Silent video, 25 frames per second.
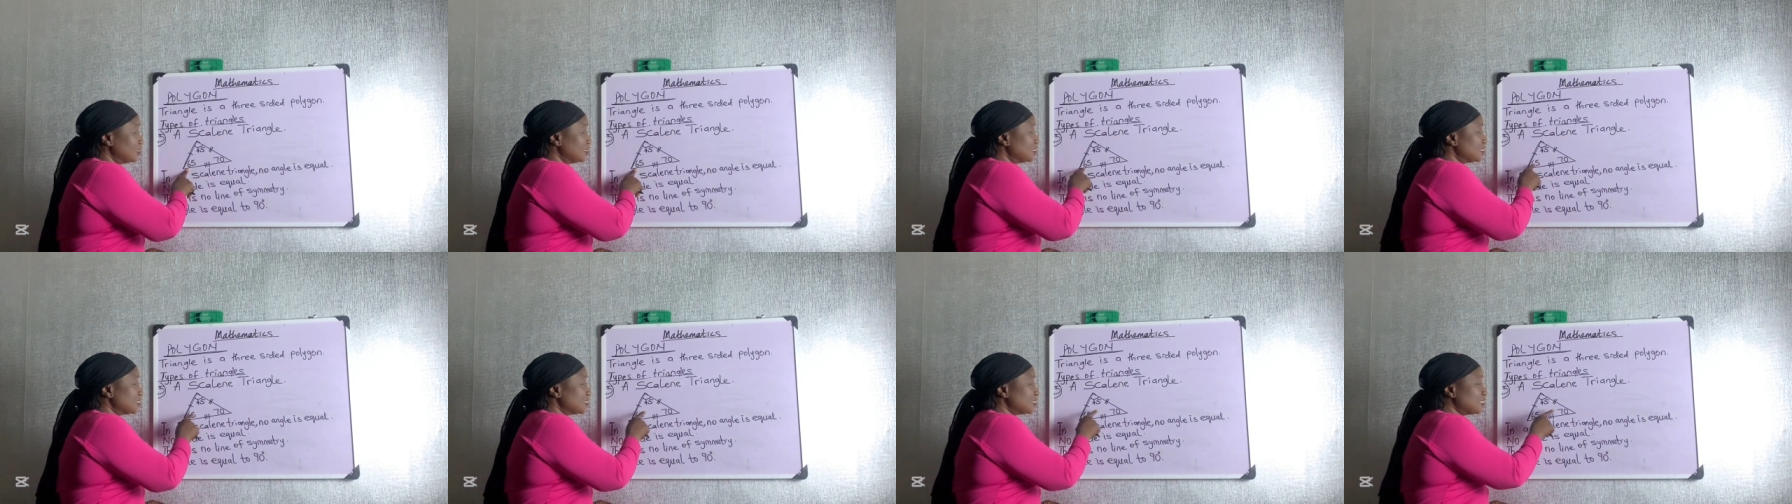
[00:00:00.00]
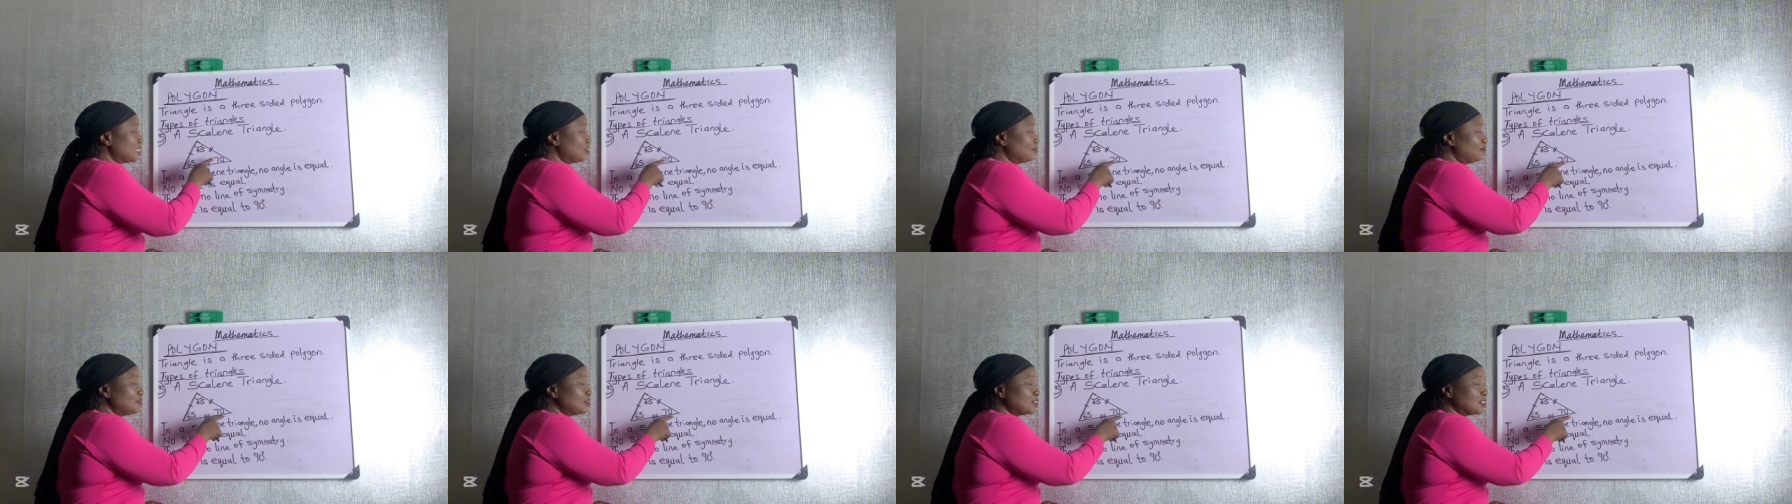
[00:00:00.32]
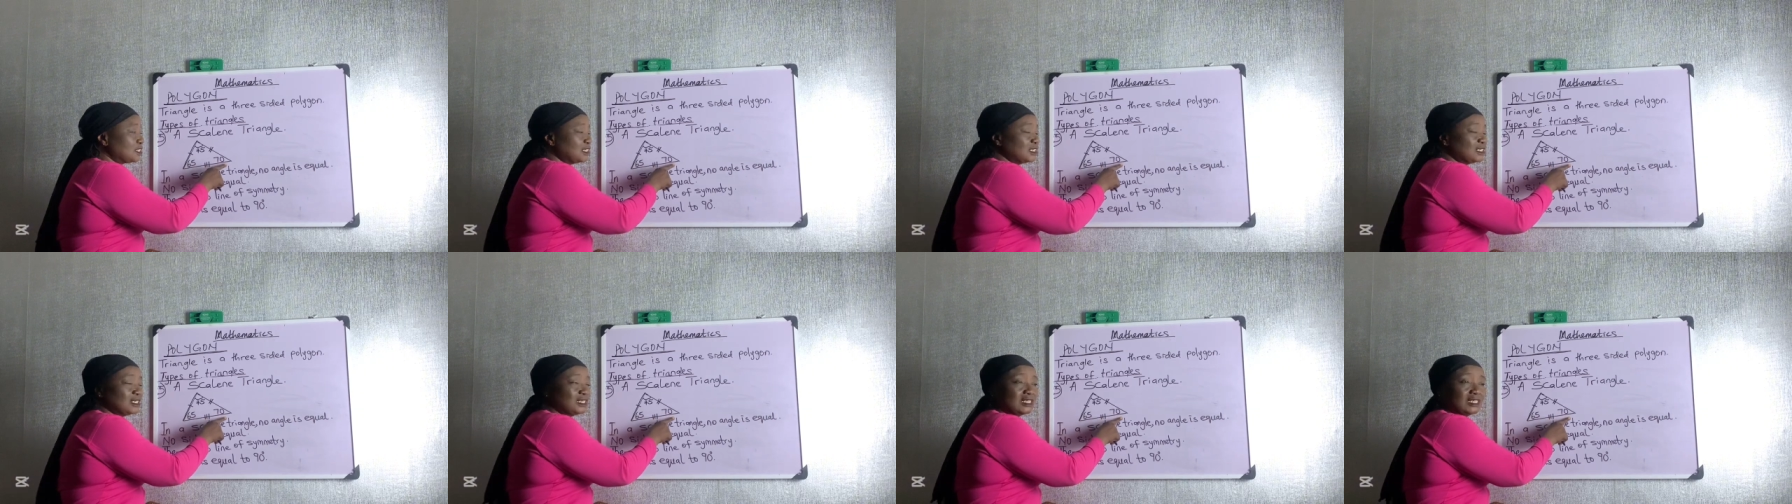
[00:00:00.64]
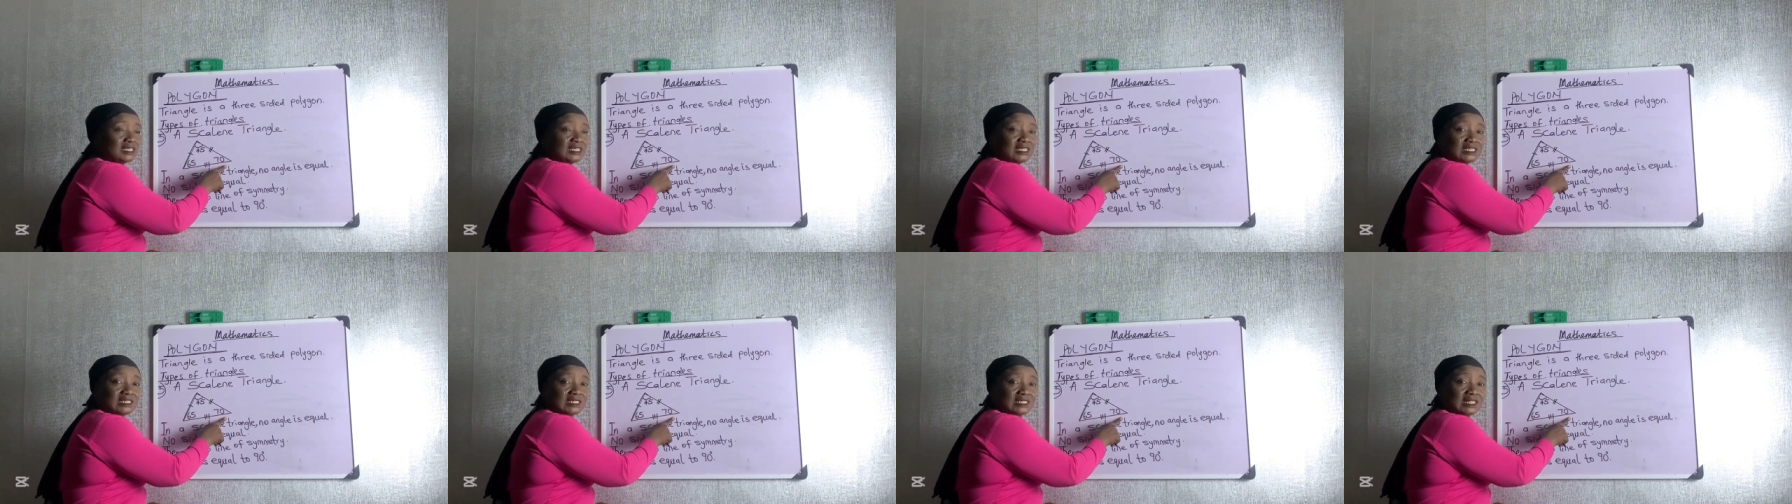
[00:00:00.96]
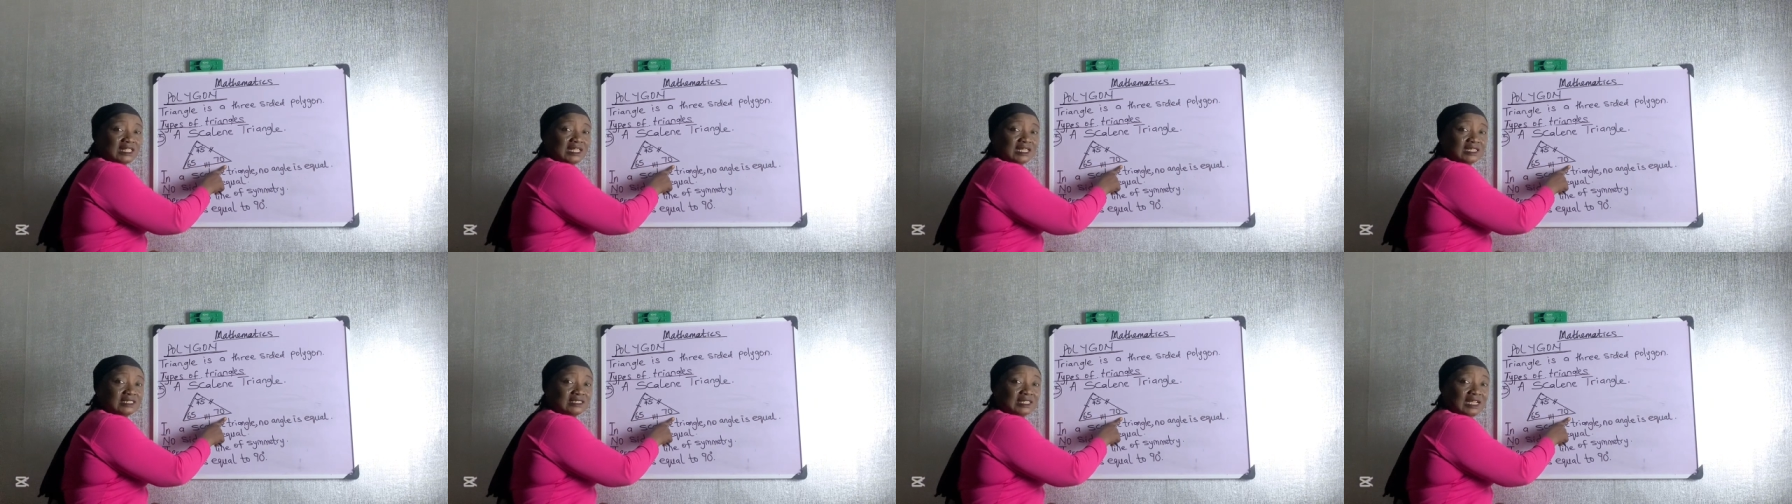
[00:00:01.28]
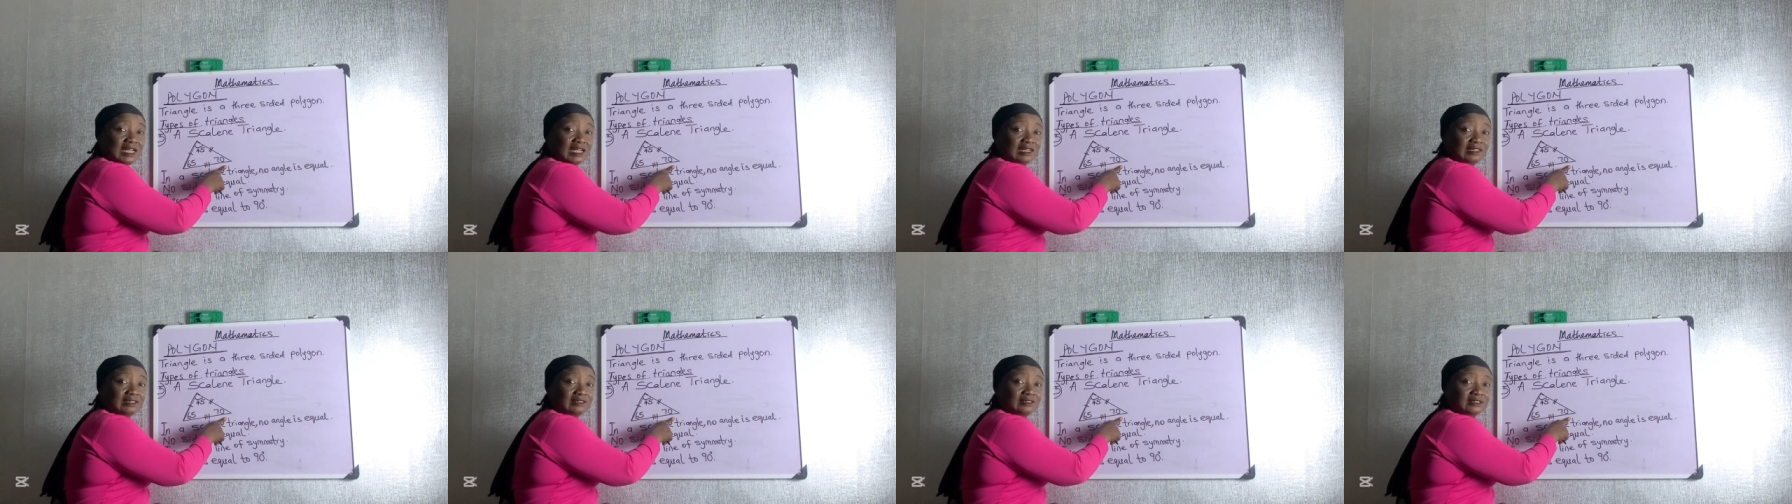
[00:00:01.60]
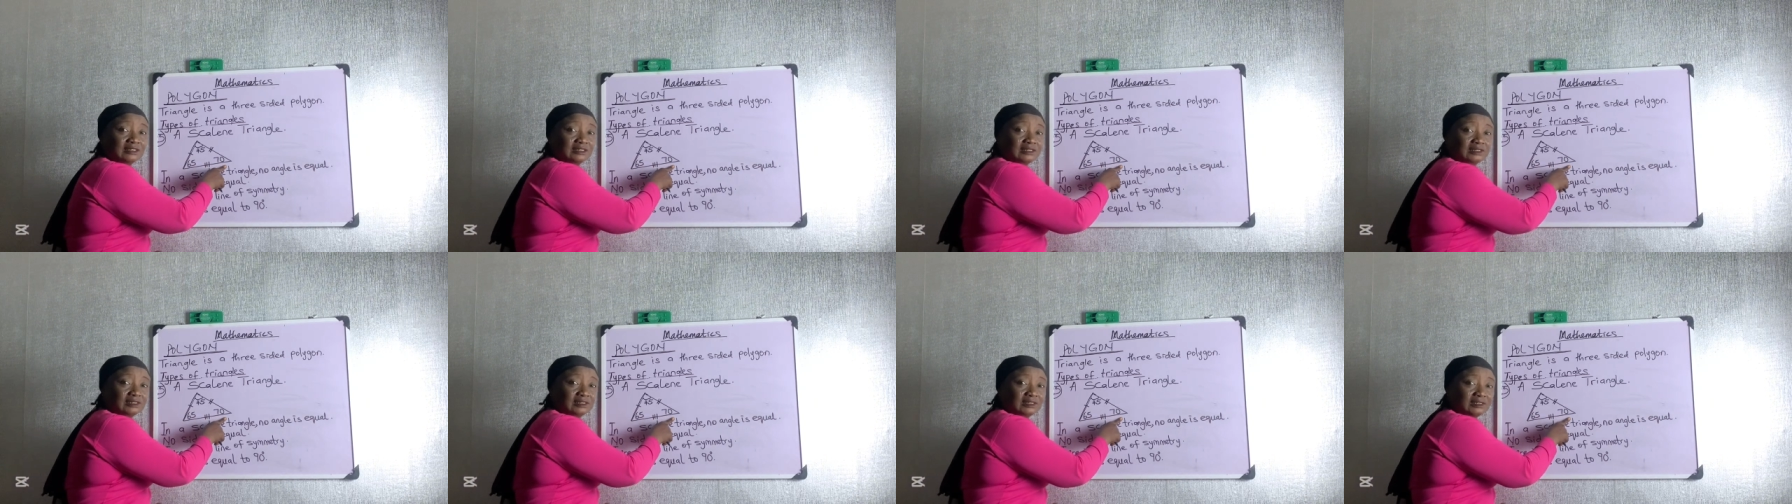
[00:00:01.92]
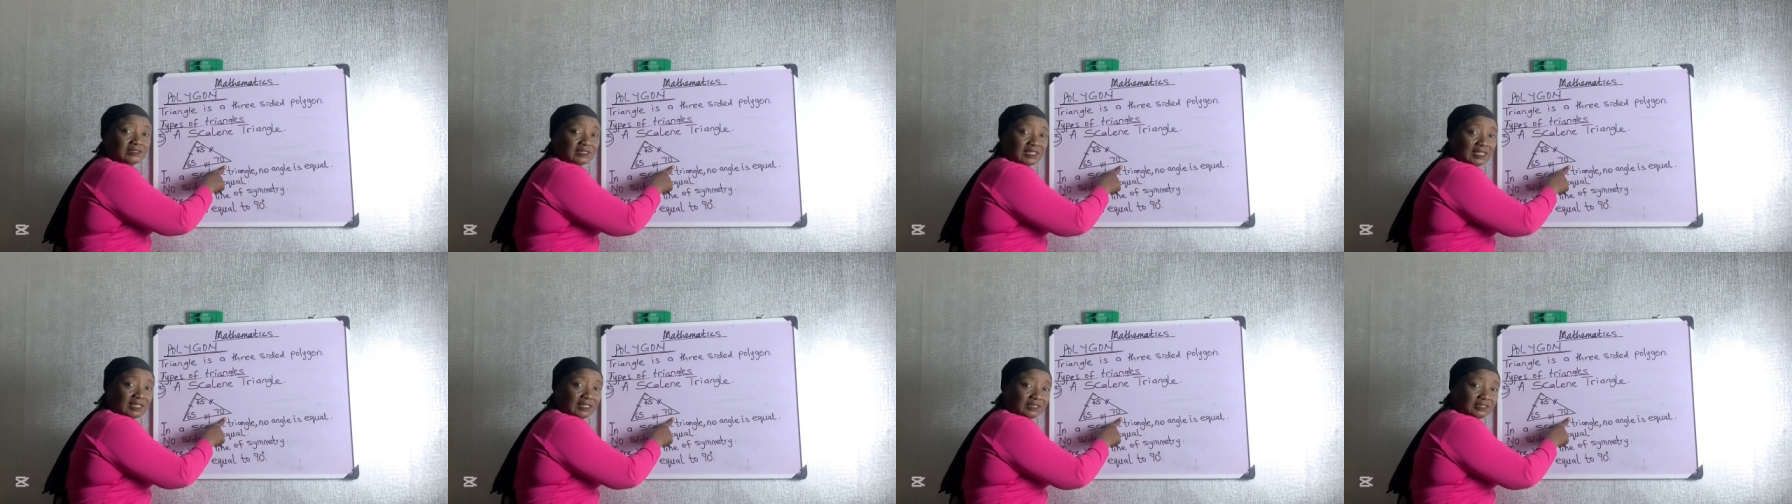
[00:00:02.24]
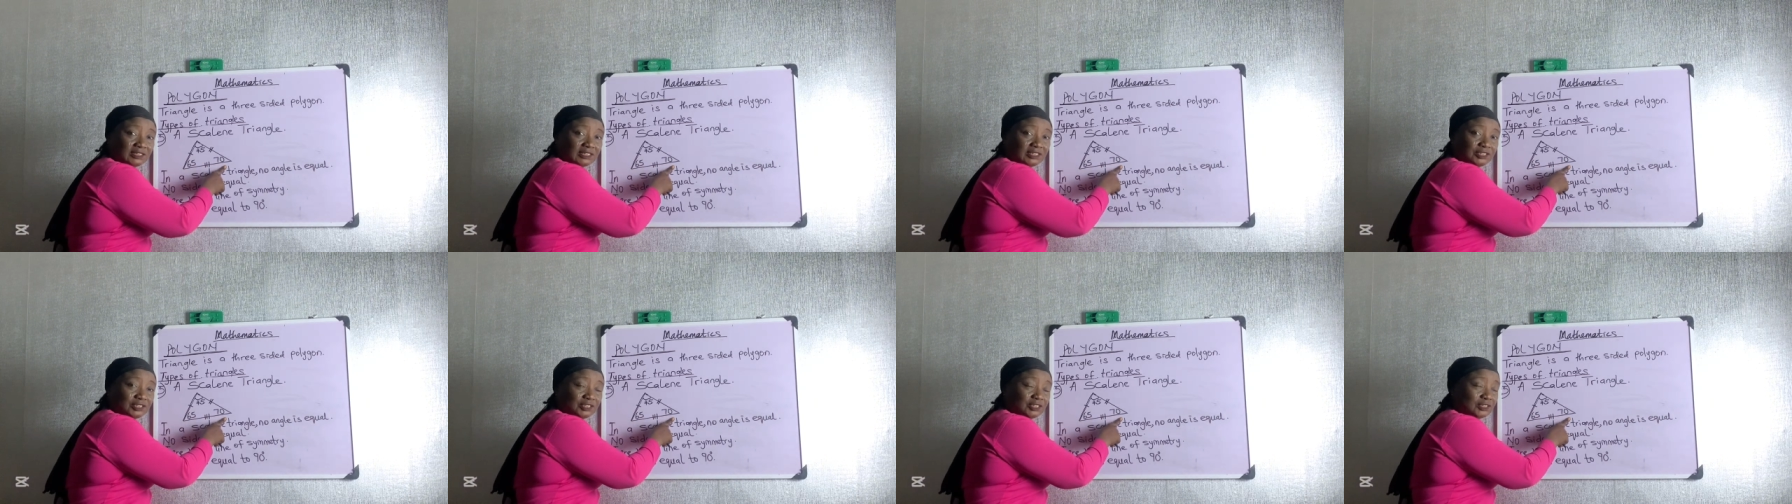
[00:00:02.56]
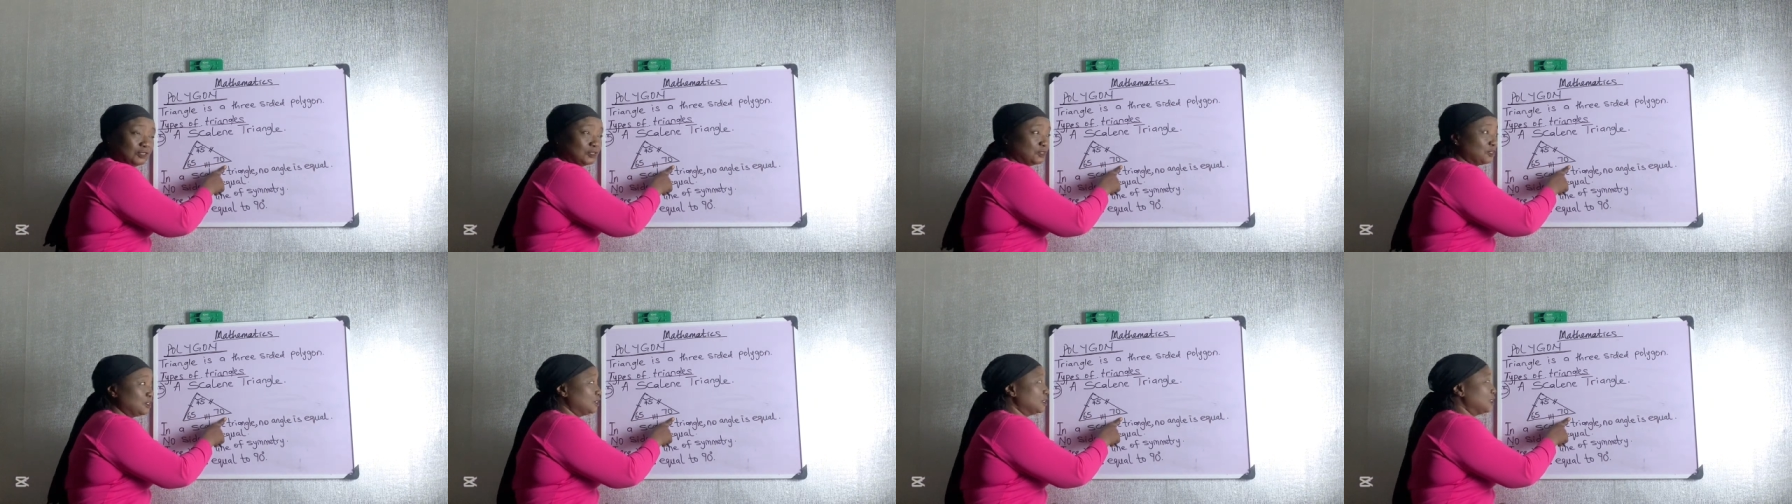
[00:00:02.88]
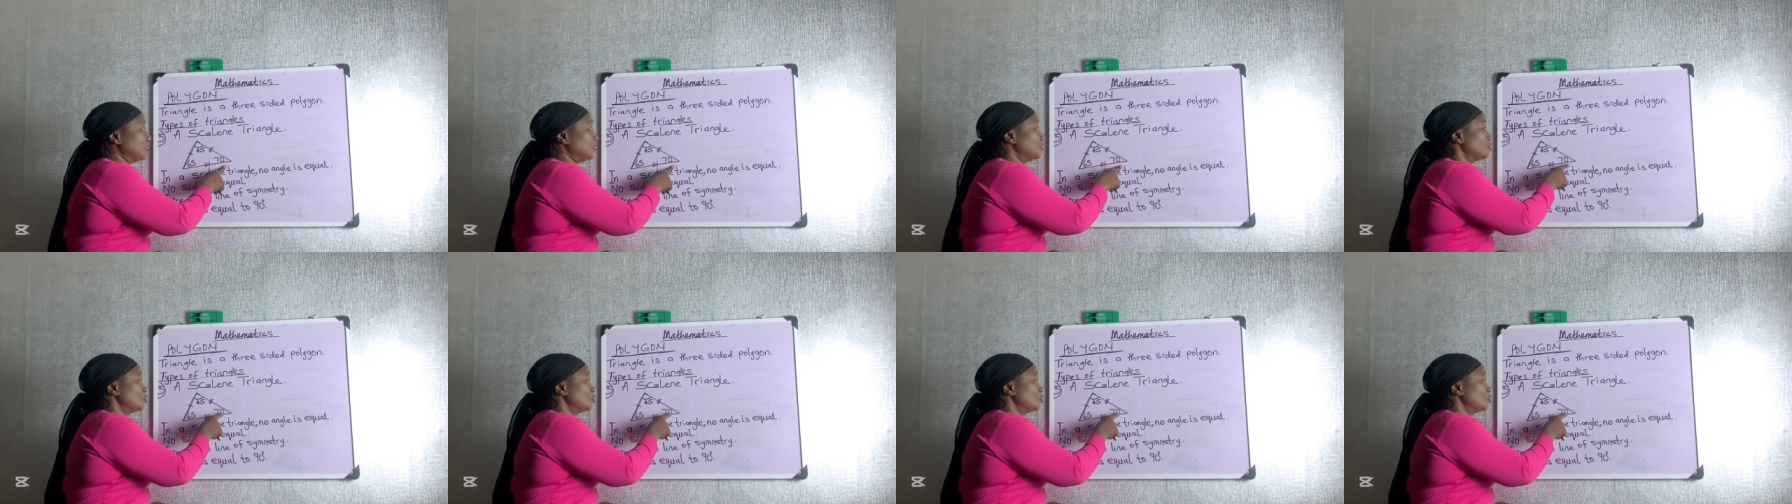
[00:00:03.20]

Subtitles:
70 is less than 90 degrees,